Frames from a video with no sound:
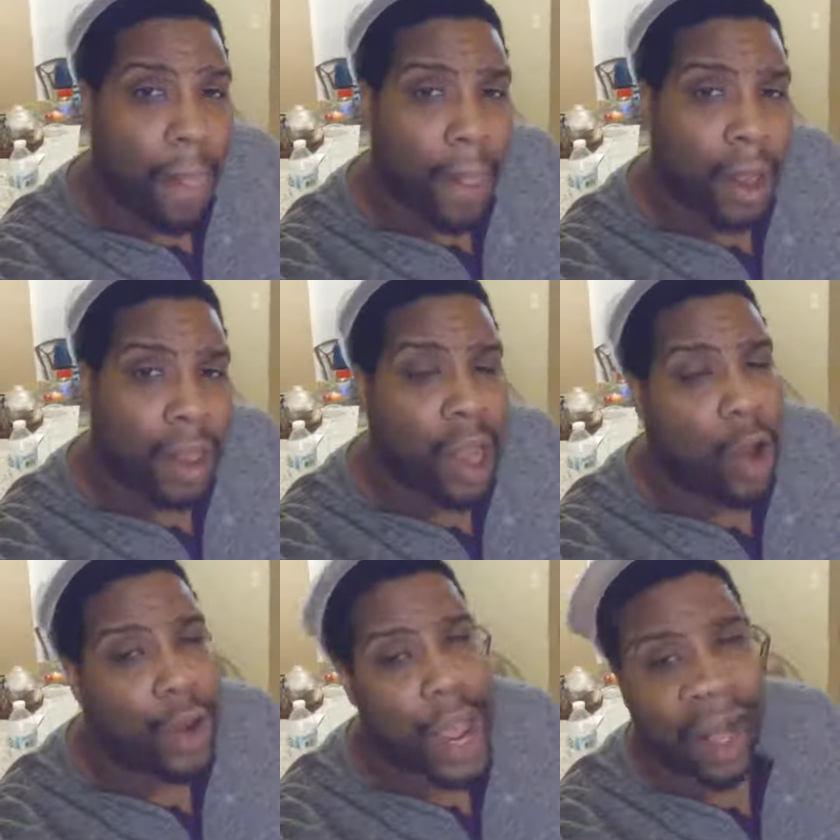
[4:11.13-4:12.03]

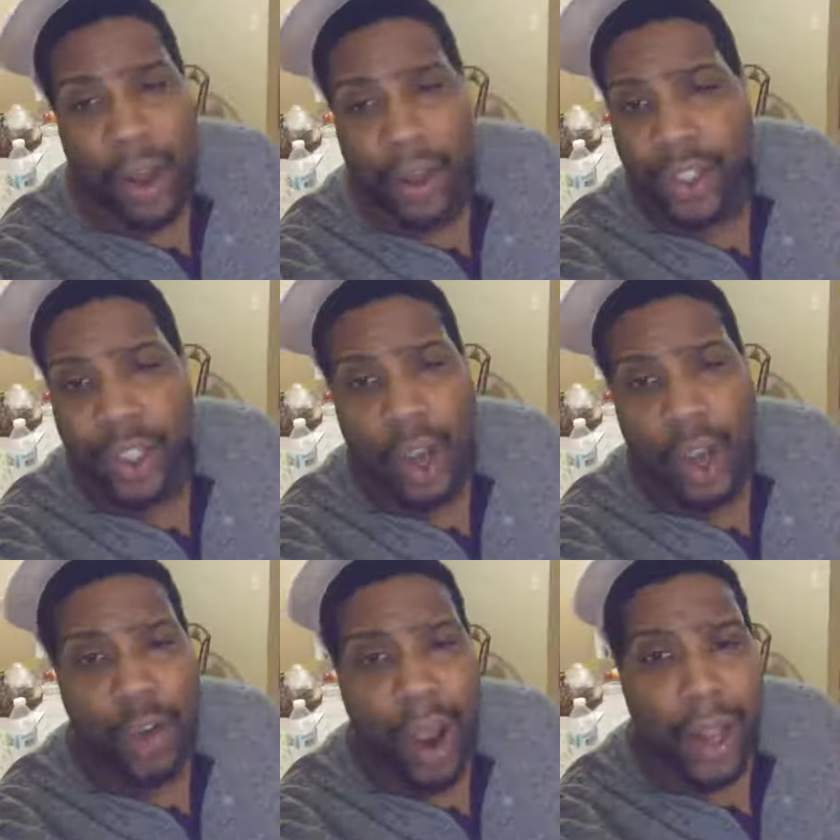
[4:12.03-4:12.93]
So that goes to show
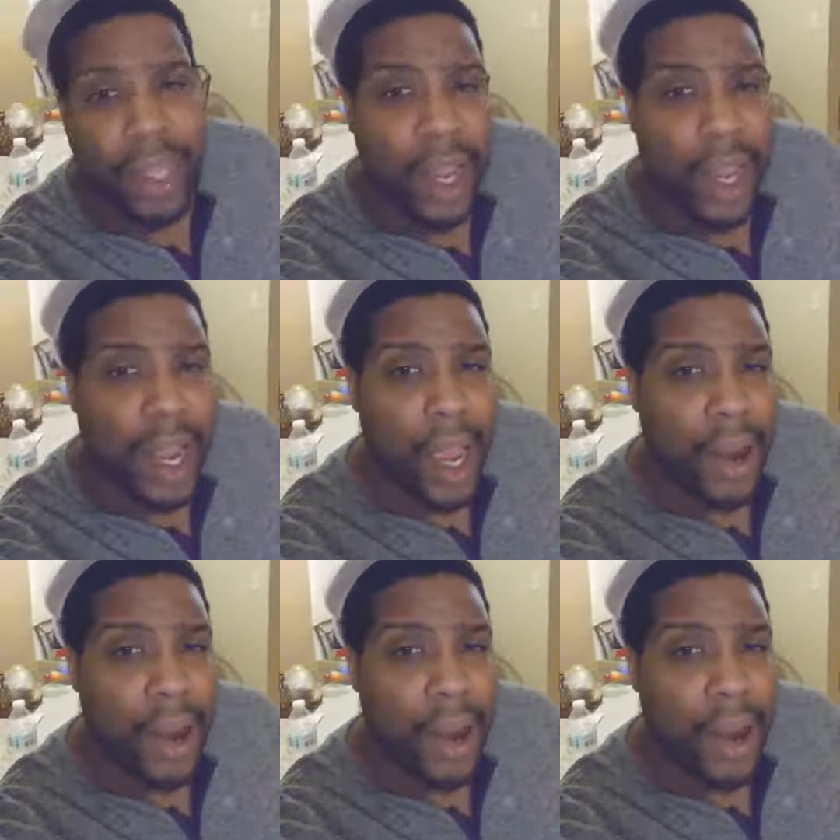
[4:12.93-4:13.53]
you right there that